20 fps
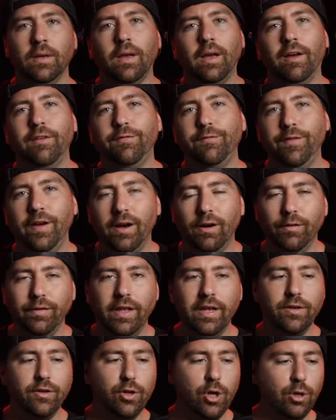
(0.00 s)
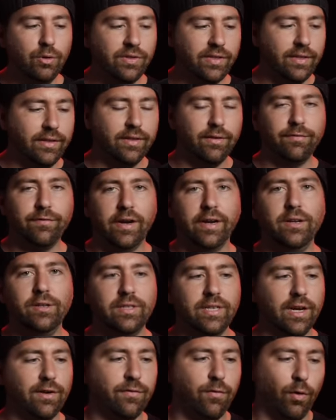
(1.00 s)
I found that using the
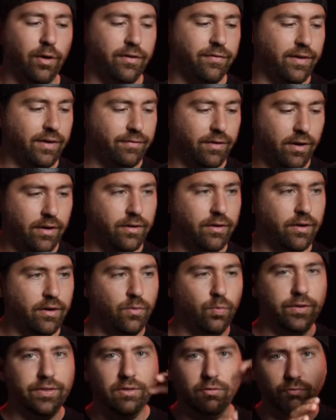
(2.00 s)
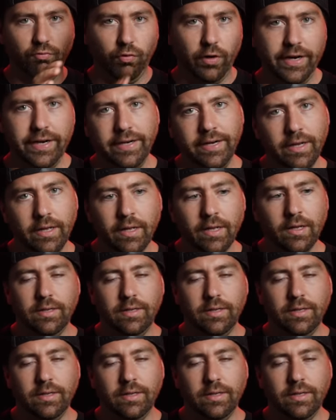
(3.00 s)
FeiyuTech 4500 with the ring